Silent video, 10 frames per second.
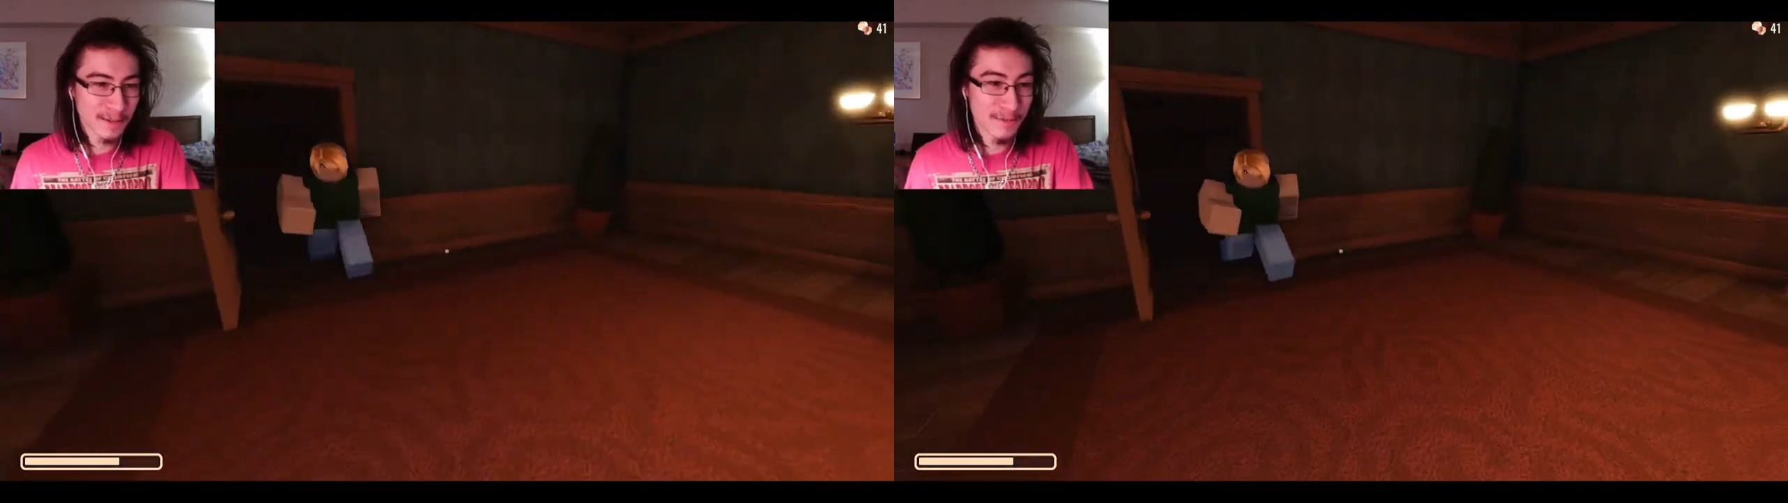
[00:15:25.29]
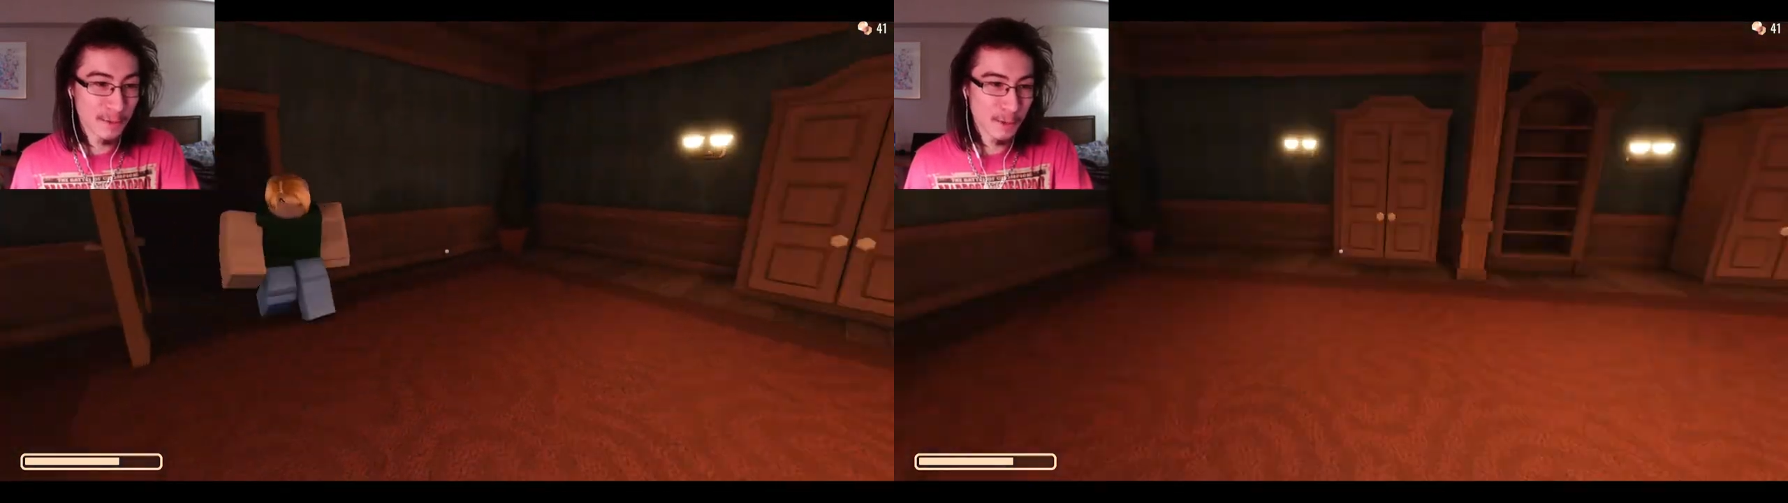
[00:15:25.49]

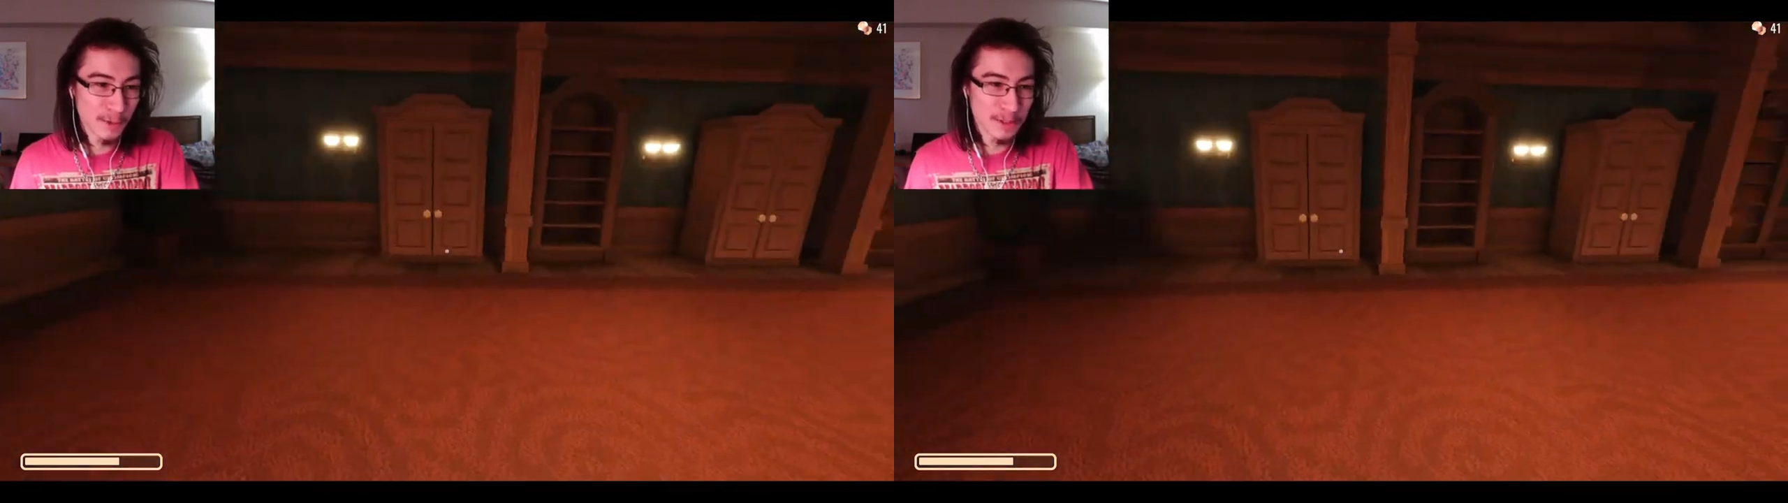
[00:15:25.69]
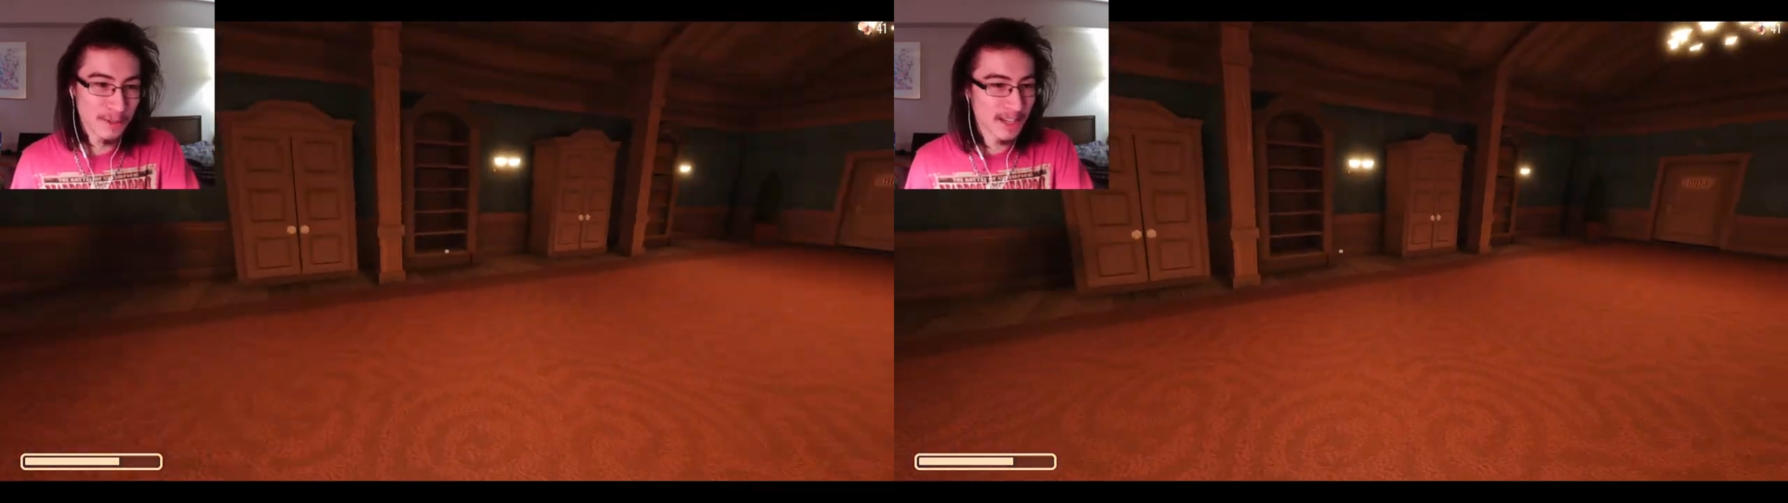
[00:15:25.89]
four.
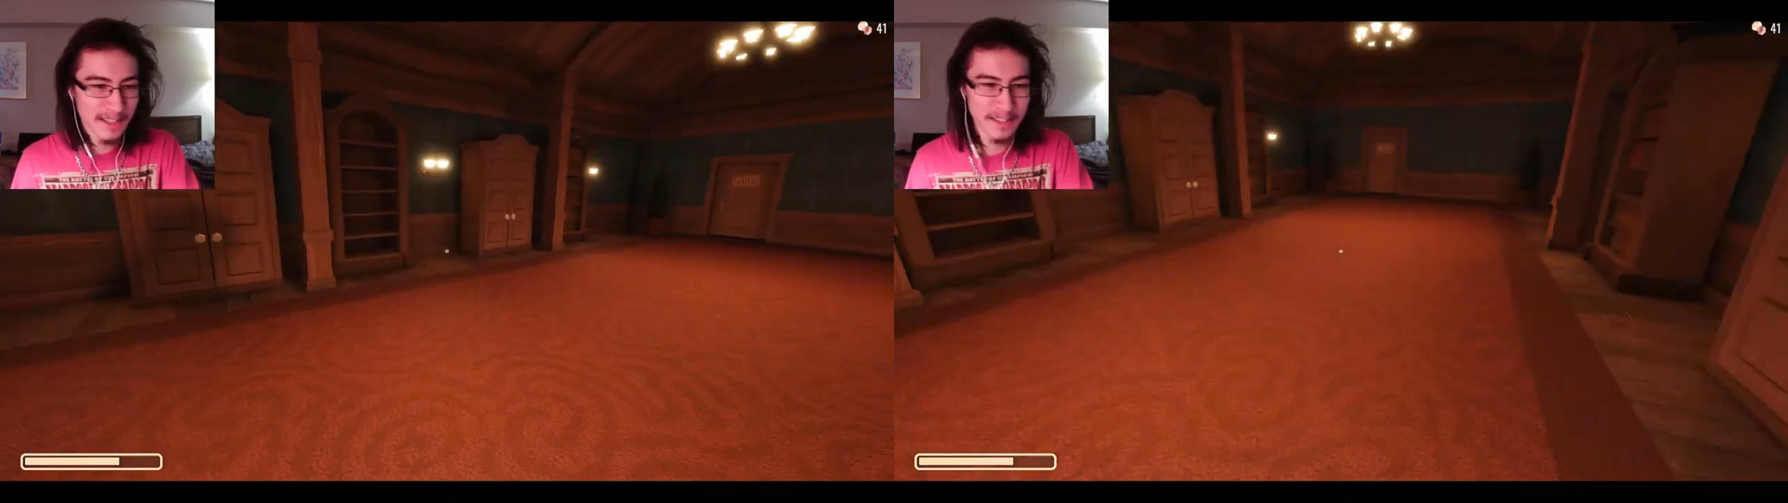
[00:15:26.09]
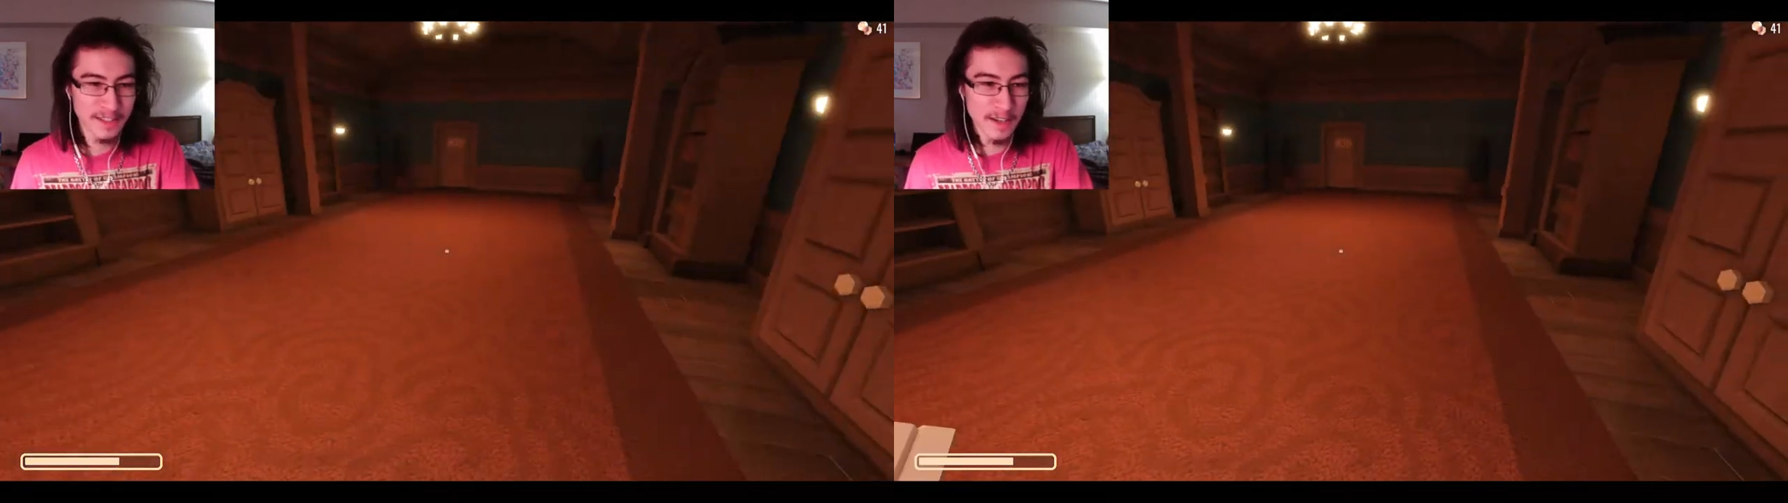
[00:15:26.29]
No one had
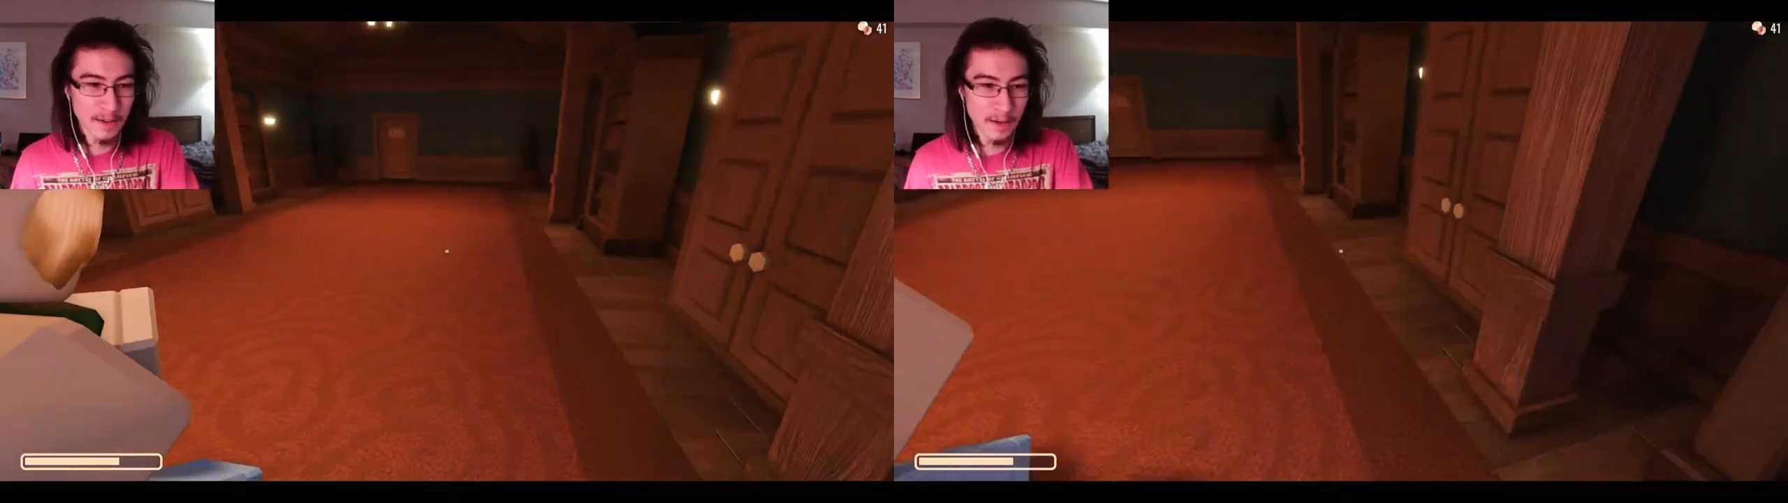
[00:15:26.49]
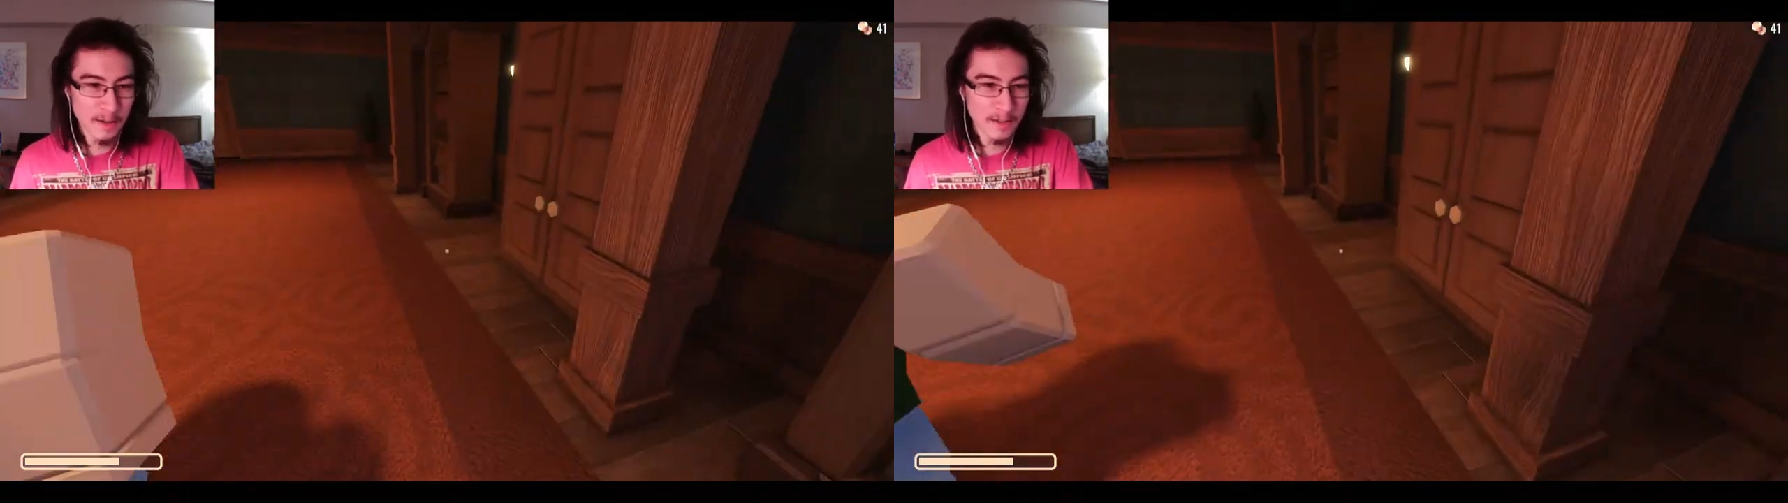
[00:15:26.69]
to share.